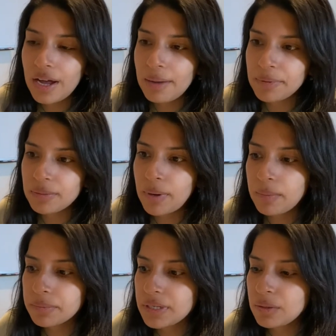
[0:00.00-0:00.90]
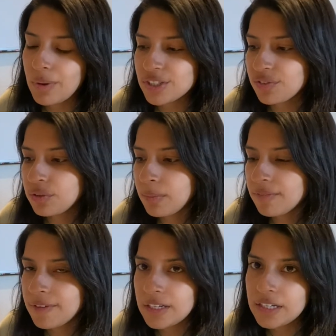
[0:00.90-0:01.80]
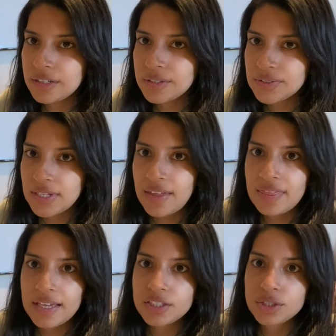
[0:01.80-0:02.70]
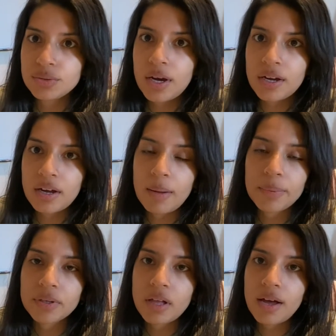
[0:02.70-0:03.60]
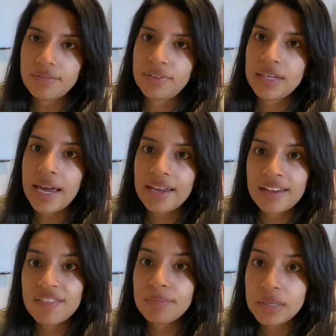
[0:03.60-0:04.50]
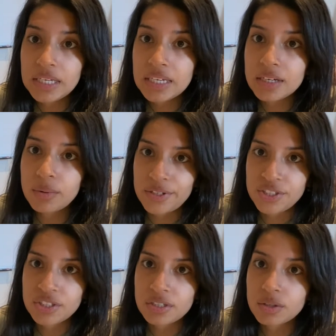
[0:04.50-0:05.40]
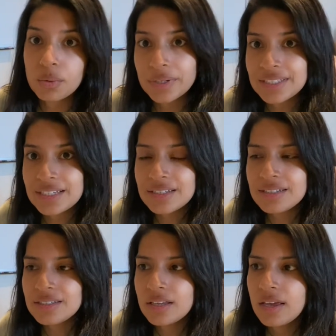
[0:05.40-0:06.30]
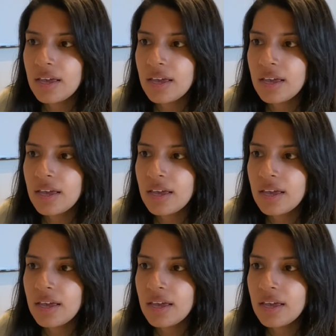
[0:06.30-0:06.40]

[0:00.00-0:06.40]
I'm gonna probably watch a few more videos and then do a couple of the AFP question quizzes